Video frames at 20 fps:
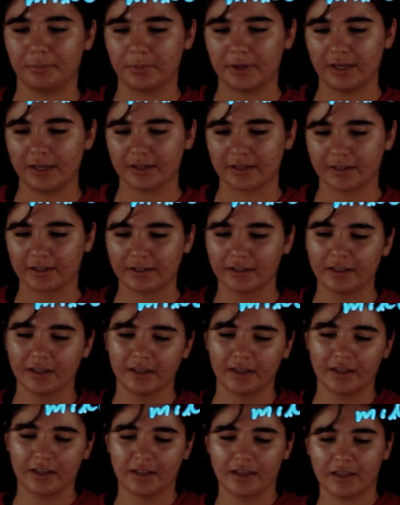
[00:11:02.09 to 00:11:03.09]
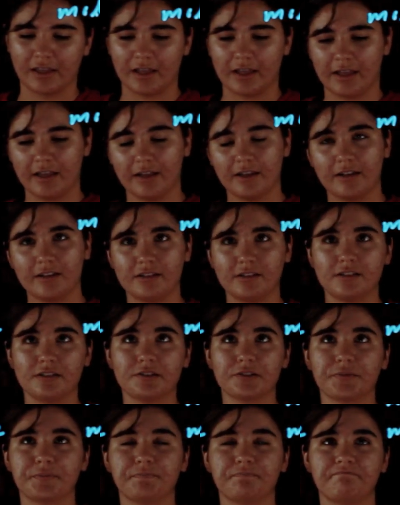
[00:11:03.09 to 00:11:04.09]
pick?
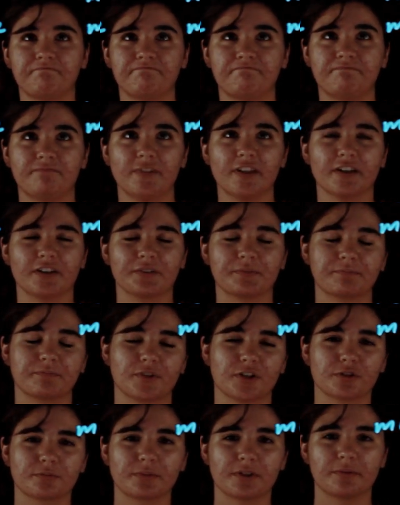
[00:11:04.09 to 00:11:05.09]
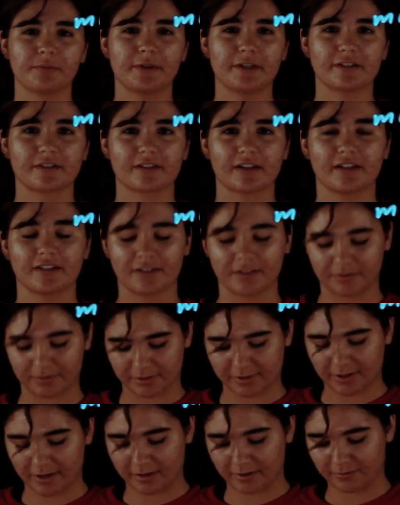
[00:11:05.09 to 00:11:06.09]
And yeah, hope that made sense and was
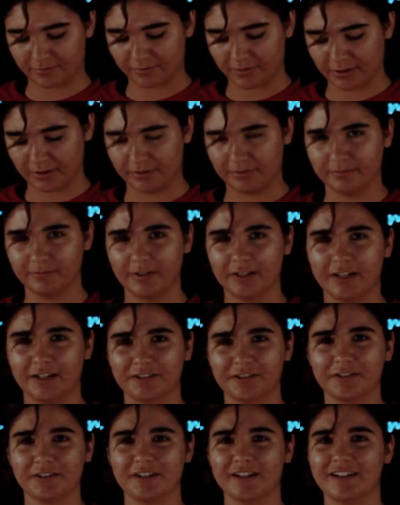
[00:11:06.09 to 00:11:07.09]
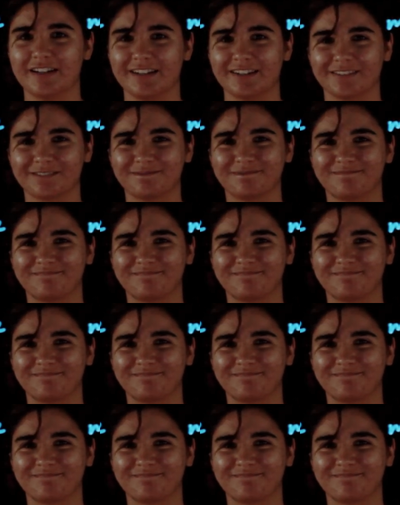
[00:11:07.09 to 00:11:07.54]
kind of fun and entertaining.